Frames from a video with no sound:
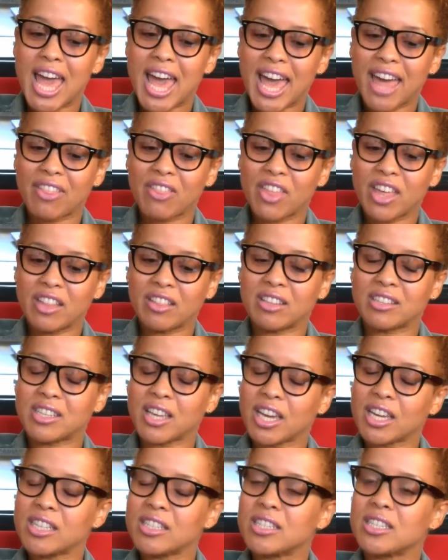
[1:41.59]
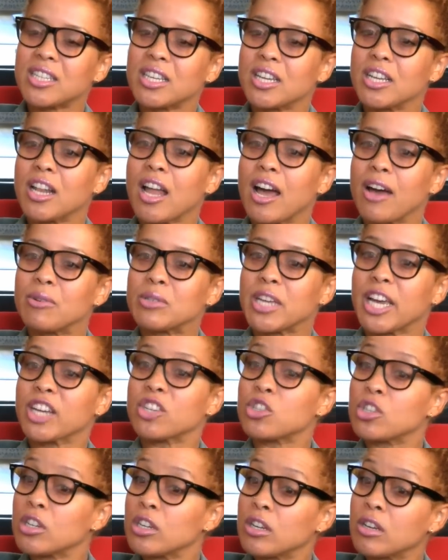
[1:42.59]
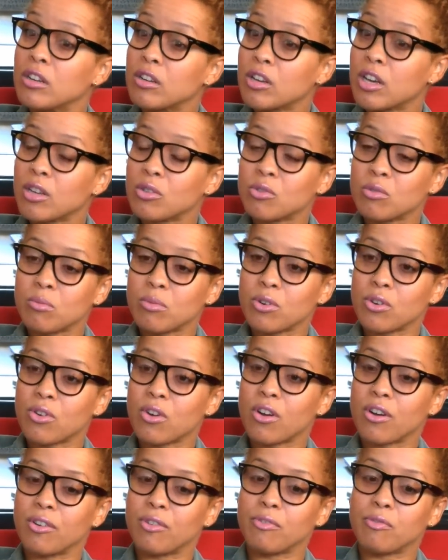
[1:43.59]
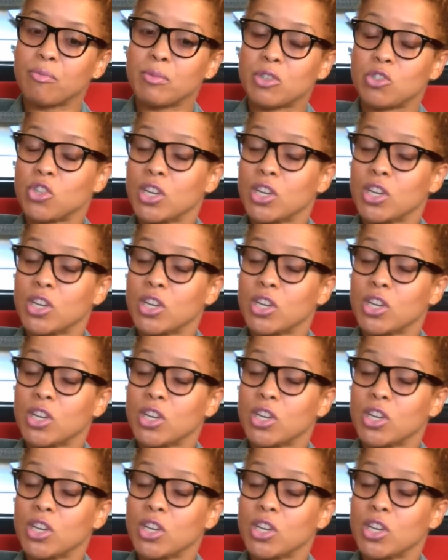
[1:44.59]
And then the second stint, I was actually a customer of Miss